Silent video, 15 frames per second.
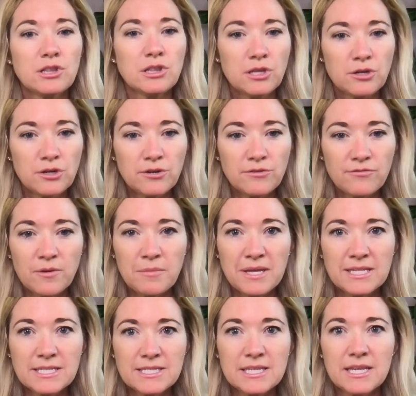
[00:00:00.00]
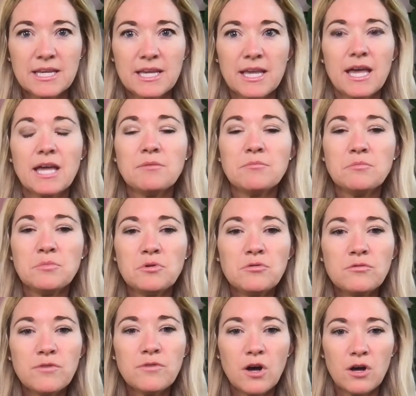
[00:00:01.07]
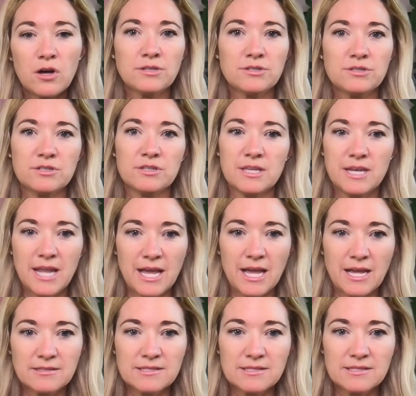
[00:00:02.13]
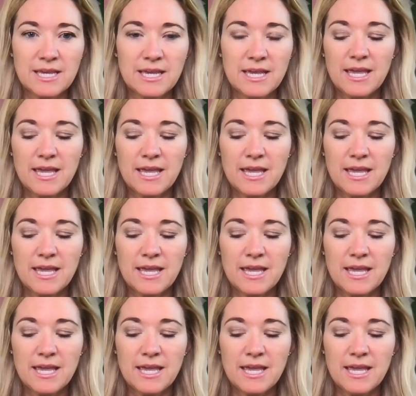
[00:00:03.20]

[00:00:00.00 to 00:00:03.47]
Learn from it and move on to the next.